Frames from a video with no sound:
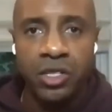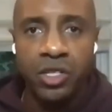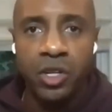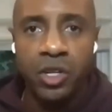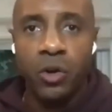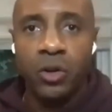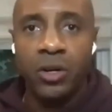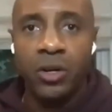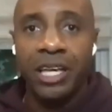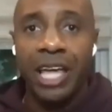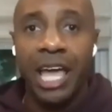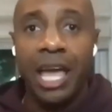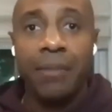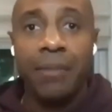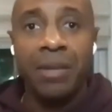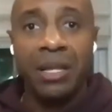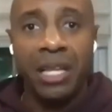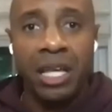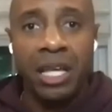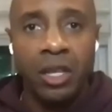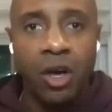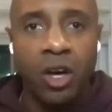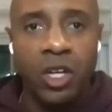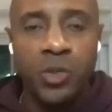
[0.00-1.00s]
So in the game that
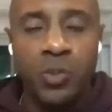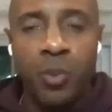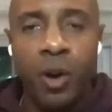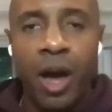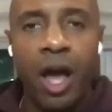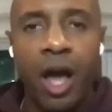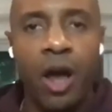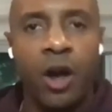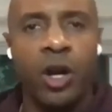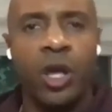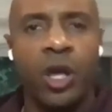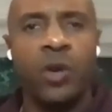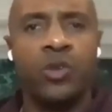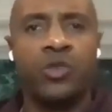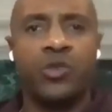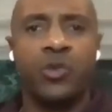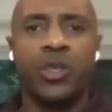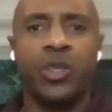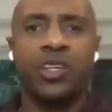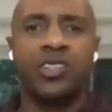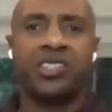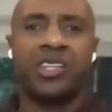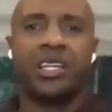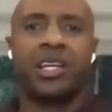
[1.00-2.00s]
they lost prior, he was
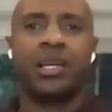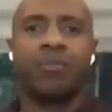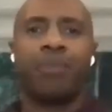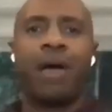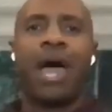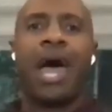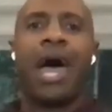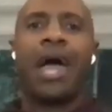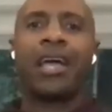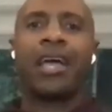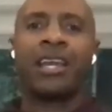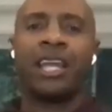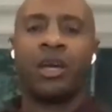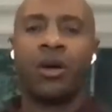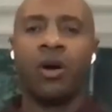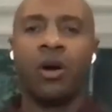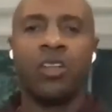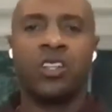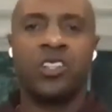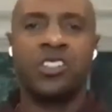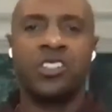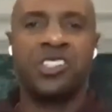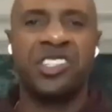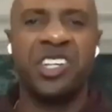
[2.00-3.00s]
really sitting back, and they
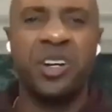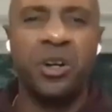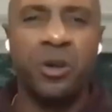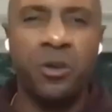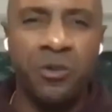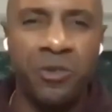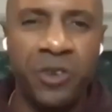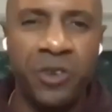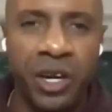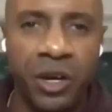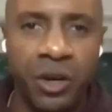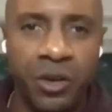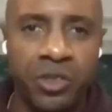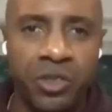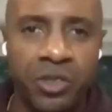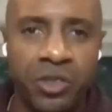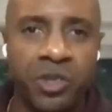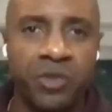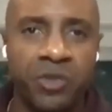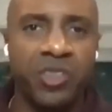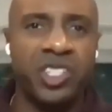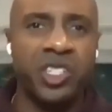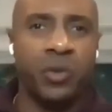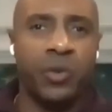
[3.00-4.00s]
call this center field.
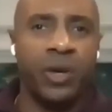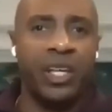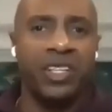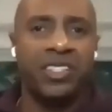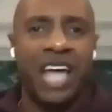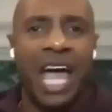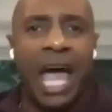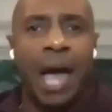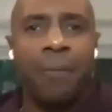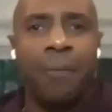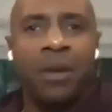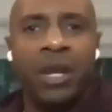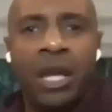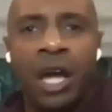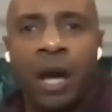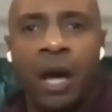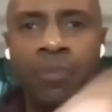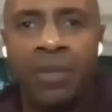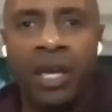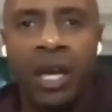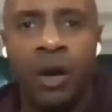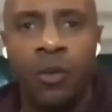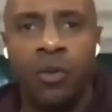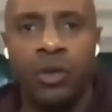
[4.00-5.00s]
So the screen's happening
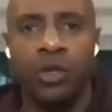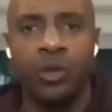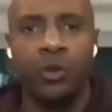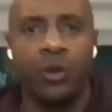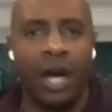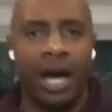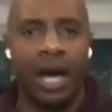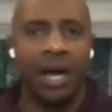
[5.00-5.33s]
up there with you